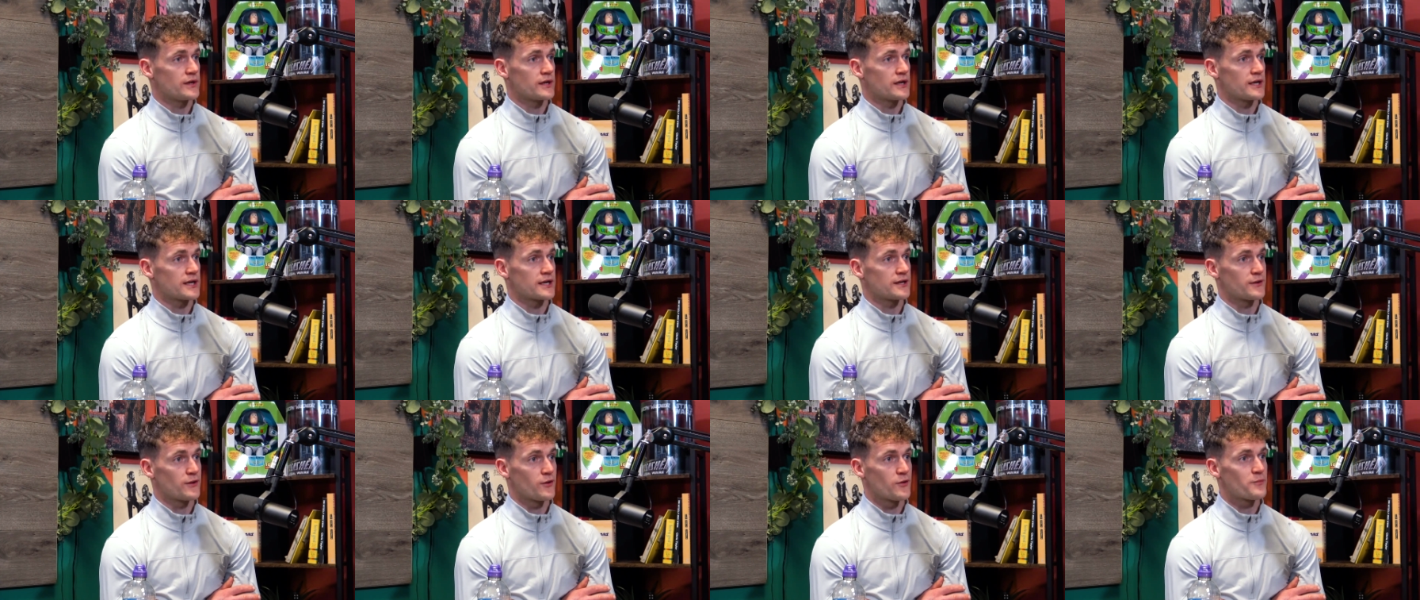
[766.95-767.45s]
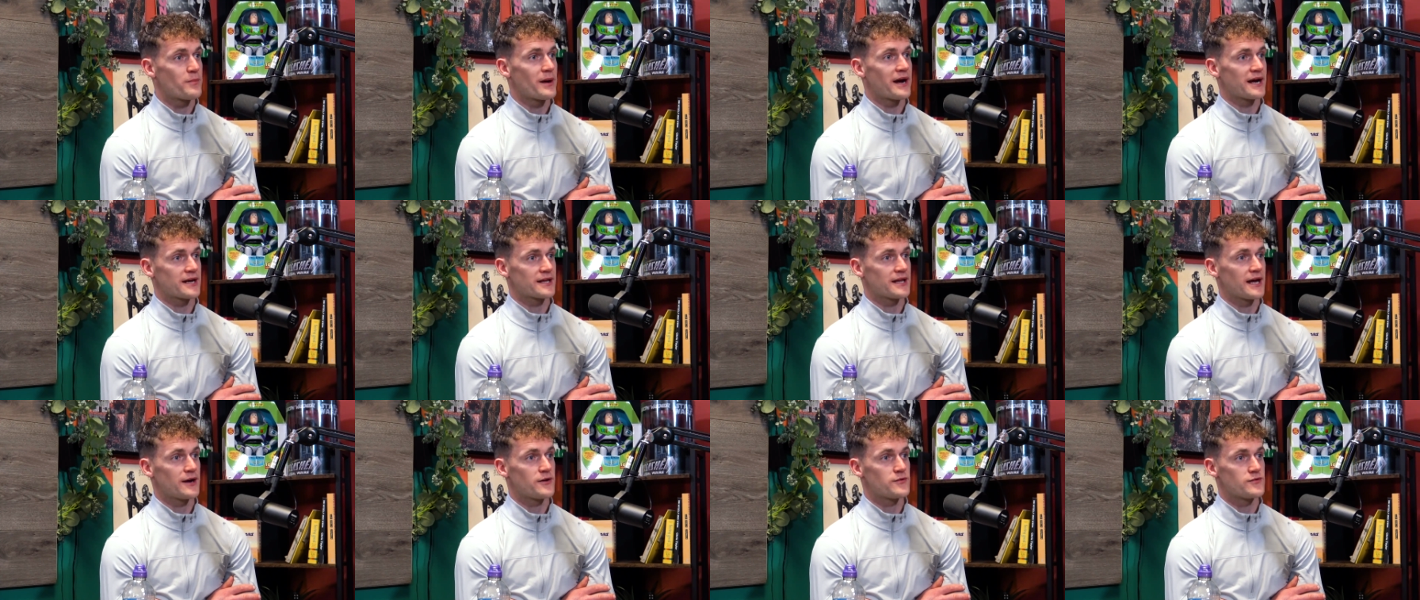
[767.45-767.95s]
Like you look back
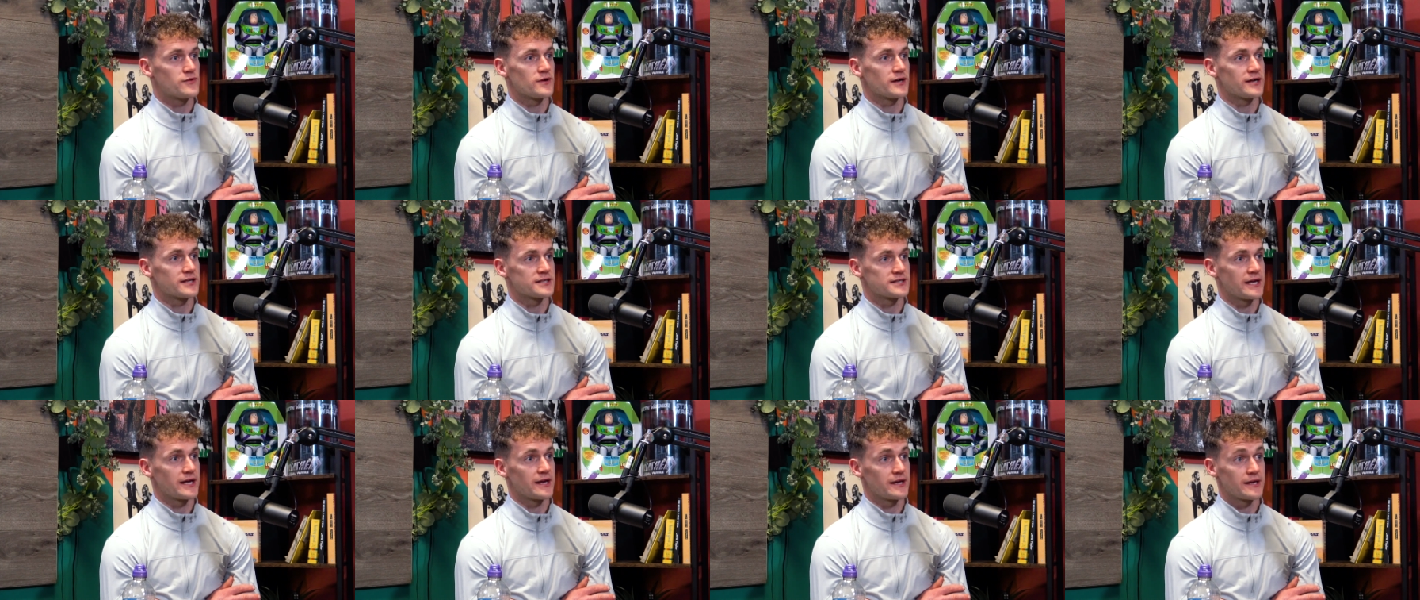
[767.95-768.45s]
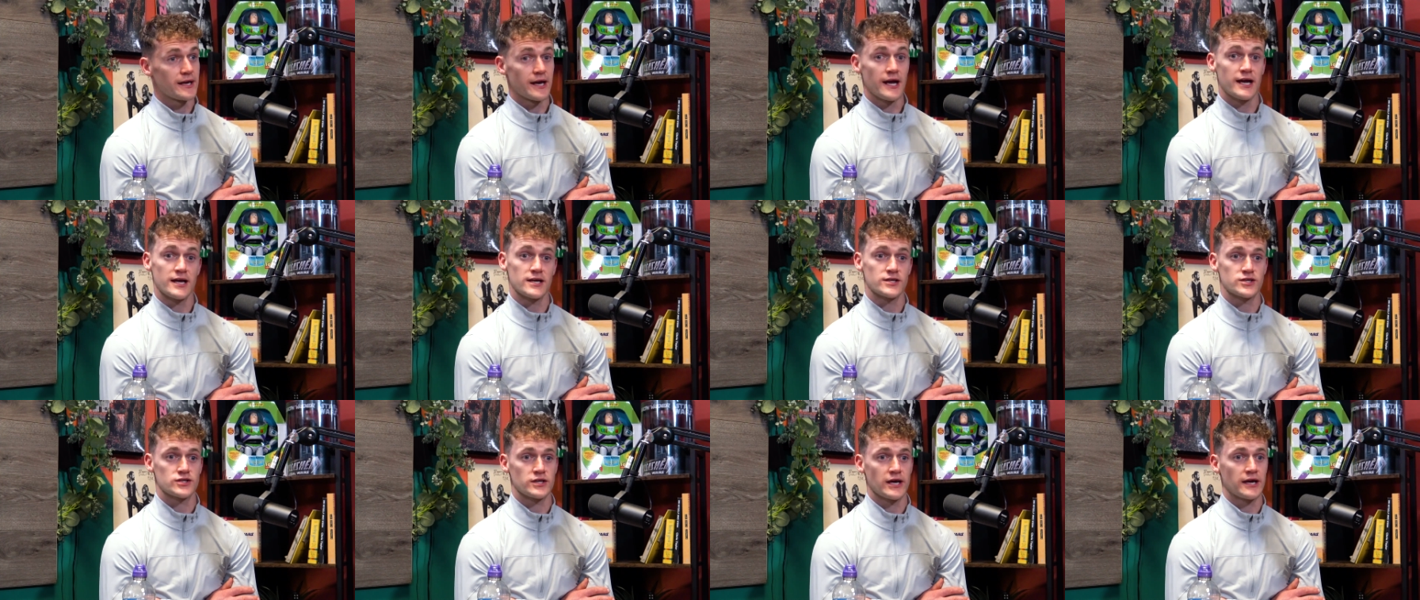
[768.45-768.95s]
now and say, Yeah,
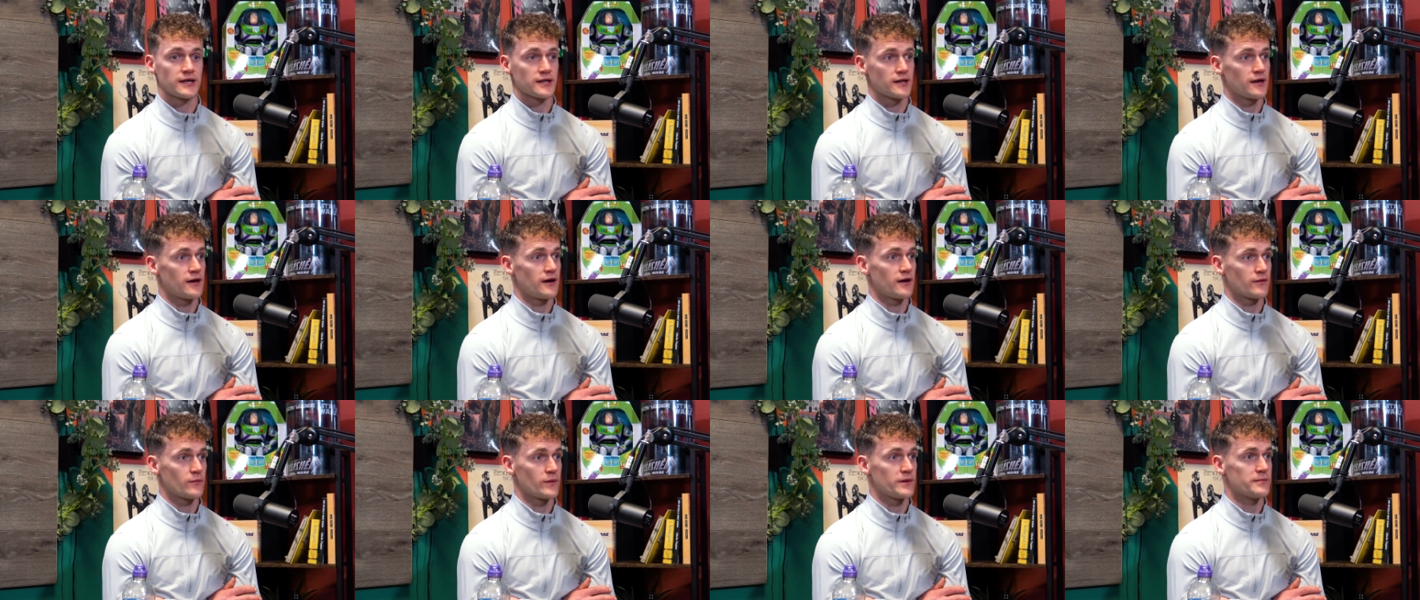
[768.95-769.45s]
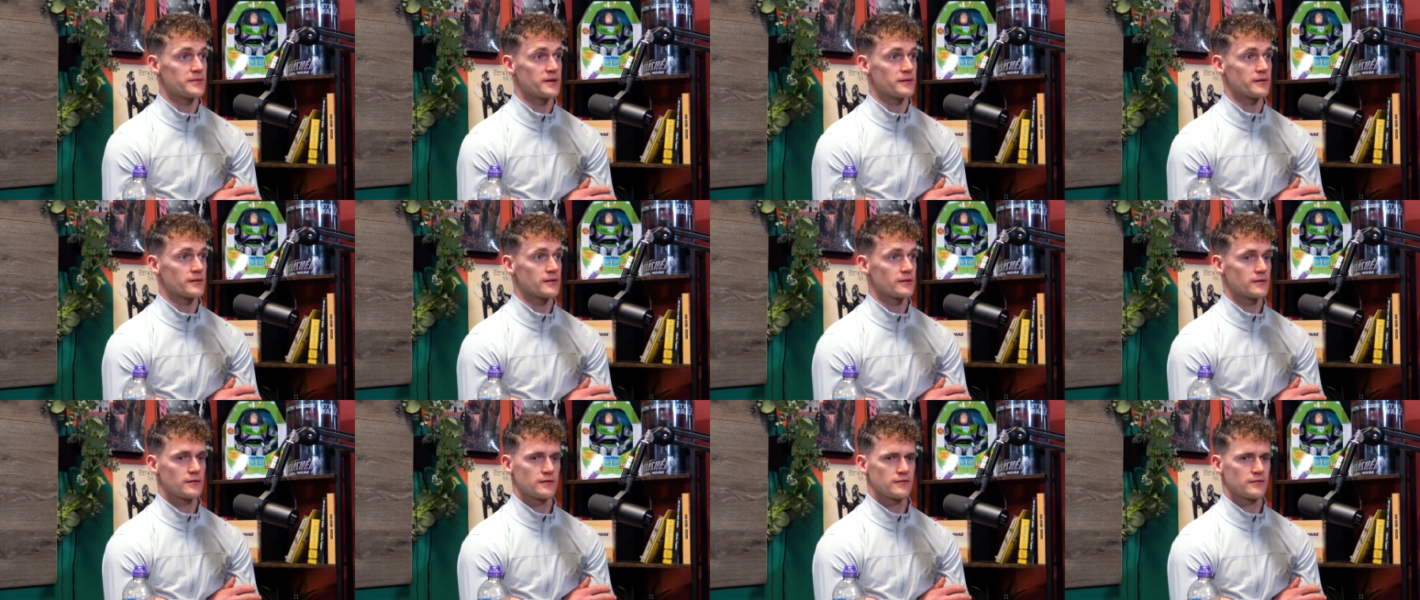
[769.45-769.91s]
shagged a lot of women.